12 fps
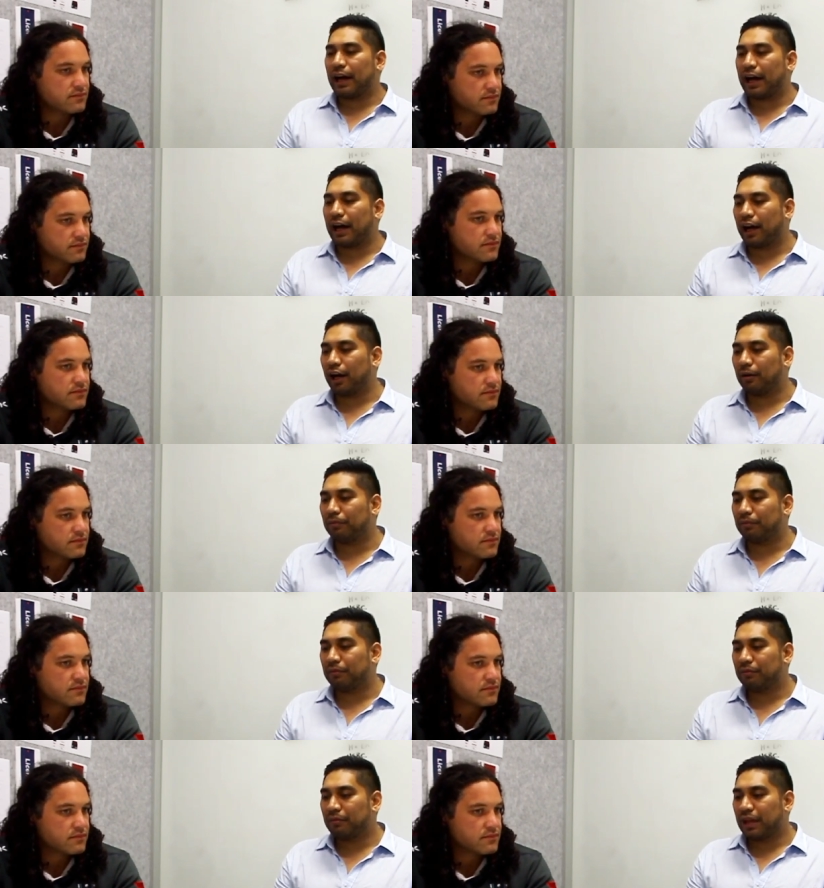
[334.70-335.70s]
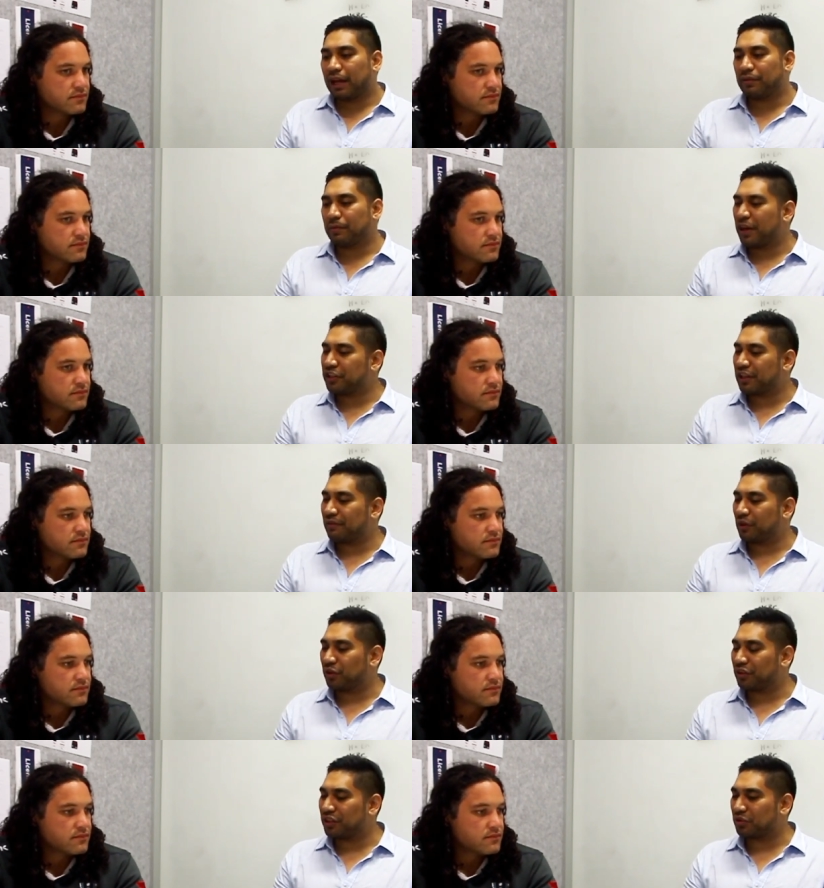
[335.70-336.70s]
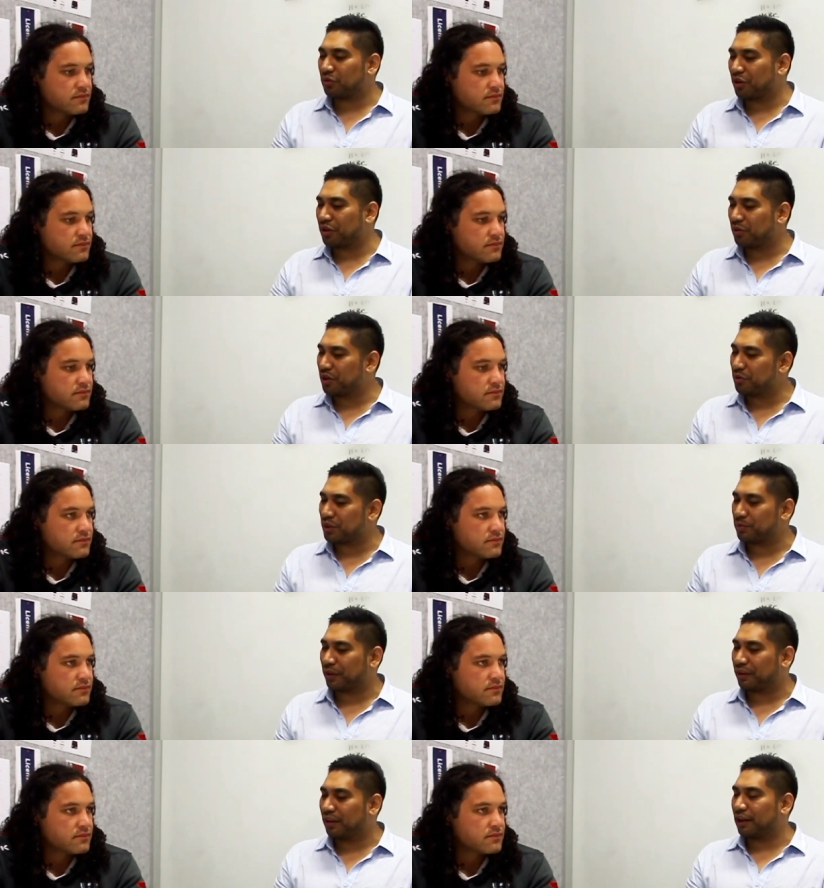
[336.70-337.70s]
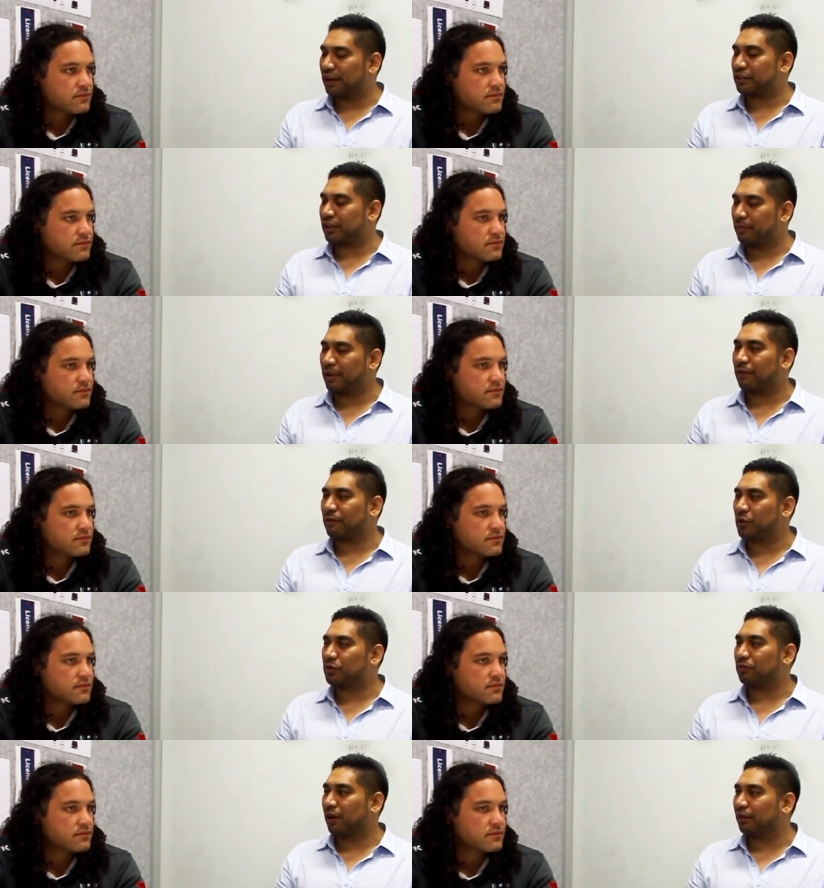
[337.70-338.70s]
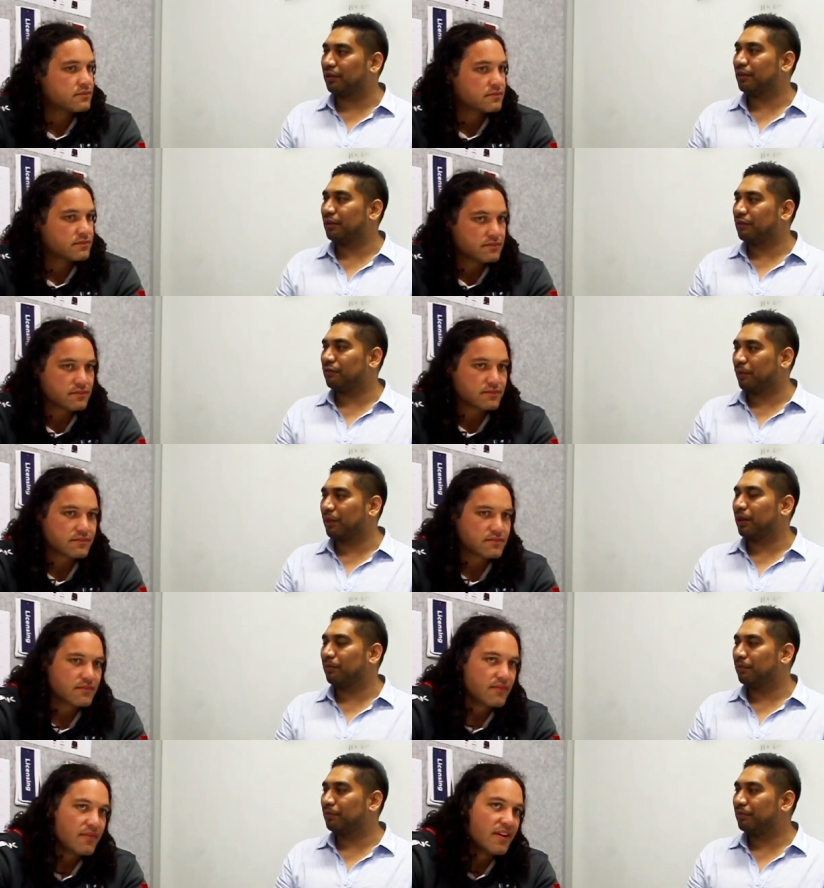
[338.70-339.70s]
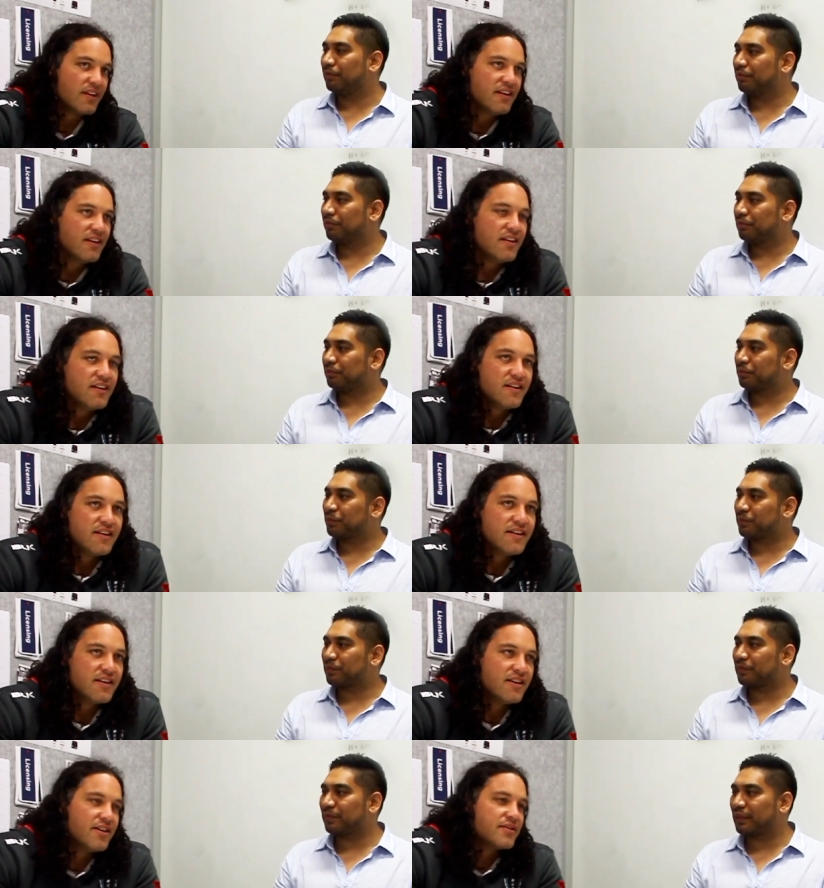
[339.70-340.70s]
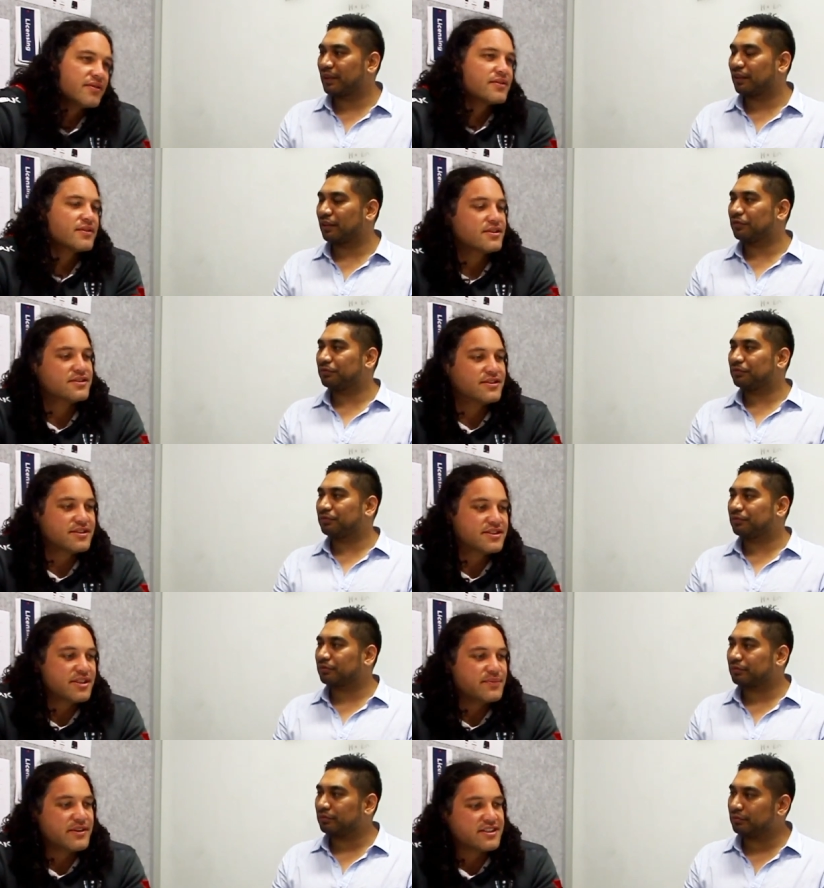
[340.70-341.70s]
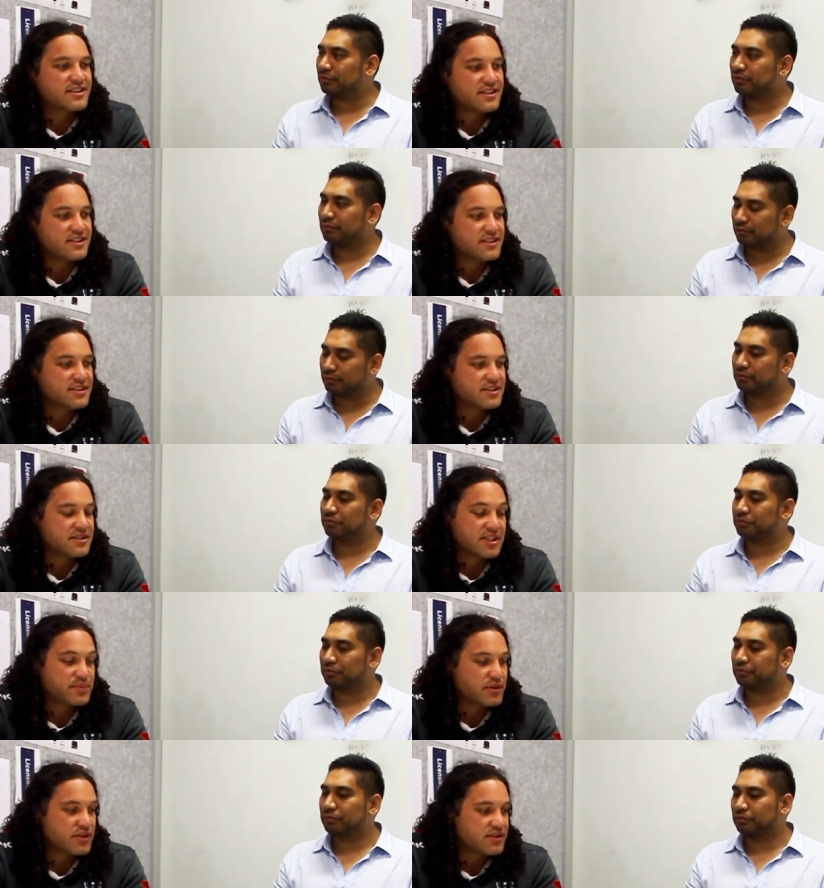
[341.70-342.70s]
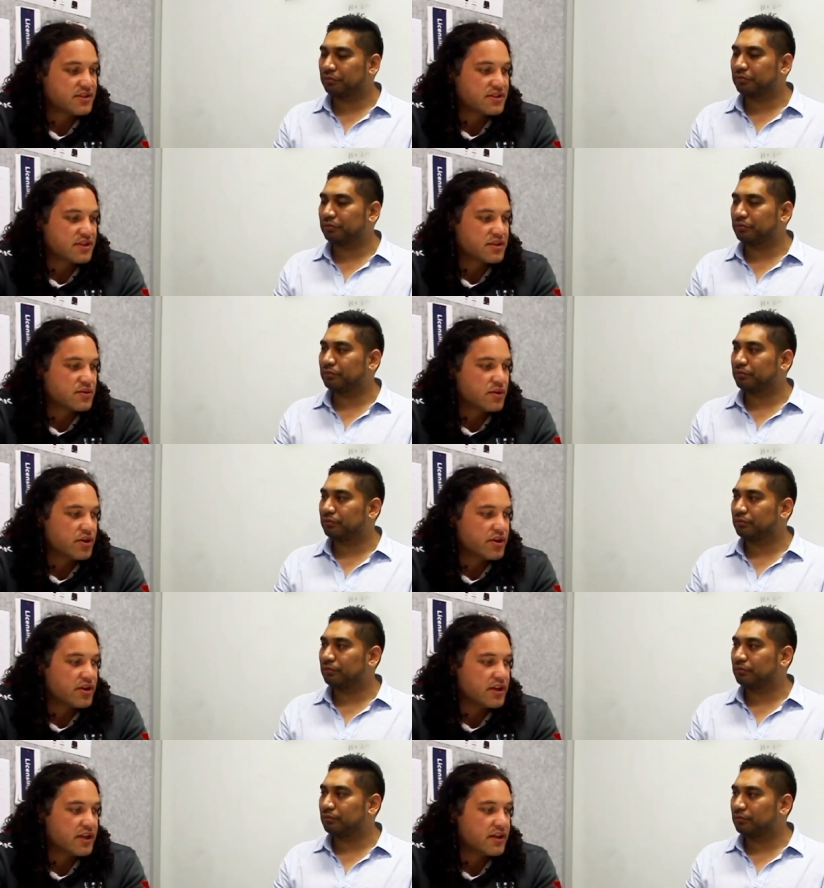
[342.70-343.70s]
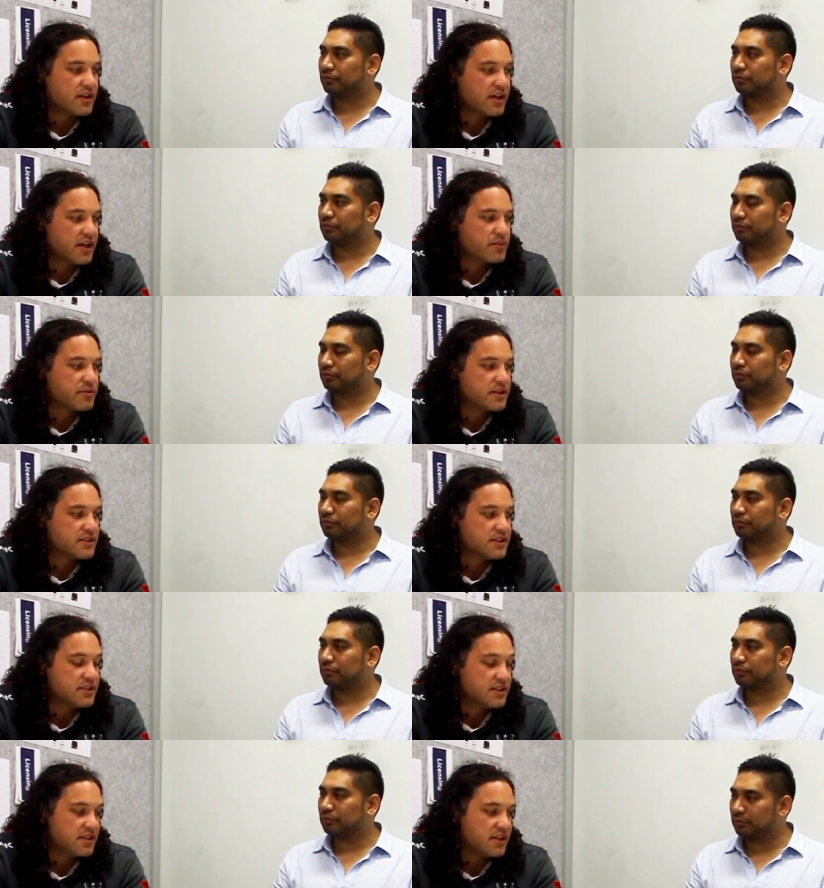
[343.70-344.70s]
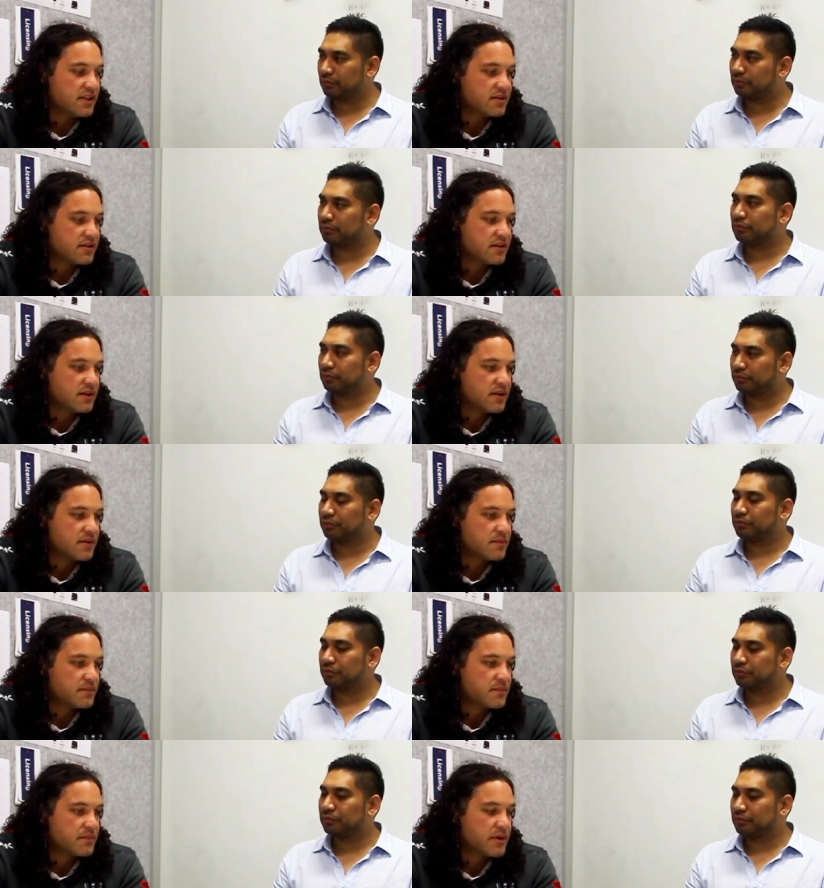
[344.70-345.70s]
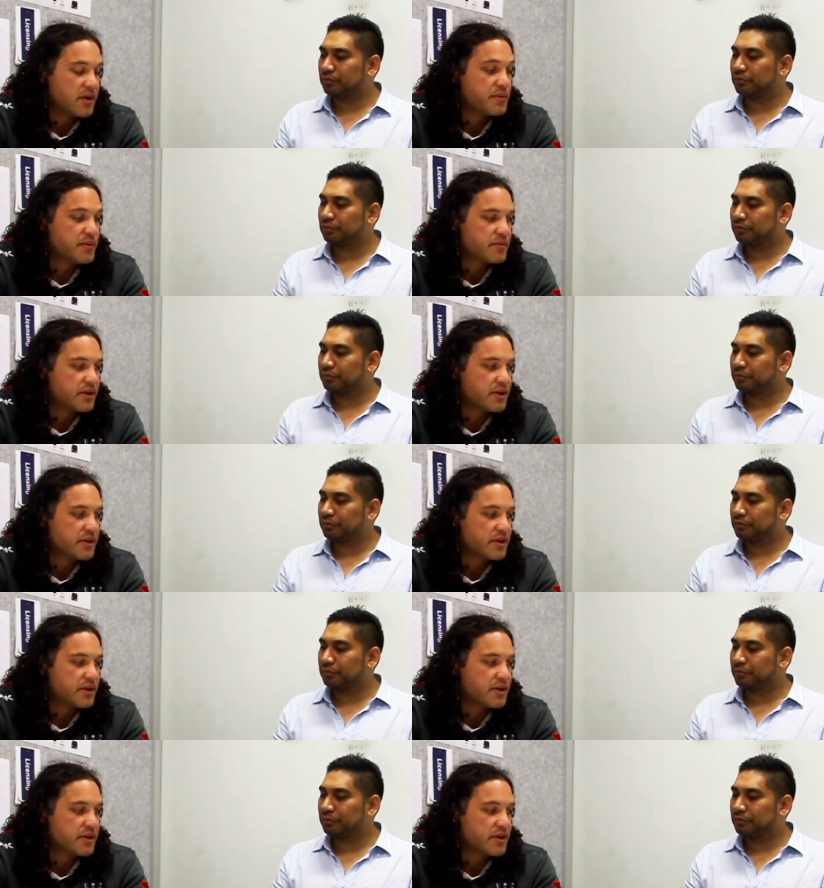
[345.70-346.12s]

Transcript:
Speaker 1: Mm-hmm. Um, have you managed to have a look at this squad, and what are you expecting, I guess, come that first round from them?
Speaker 2: Uh, not not so much actually. Just just because it's it's quite early in our preseason and our um, our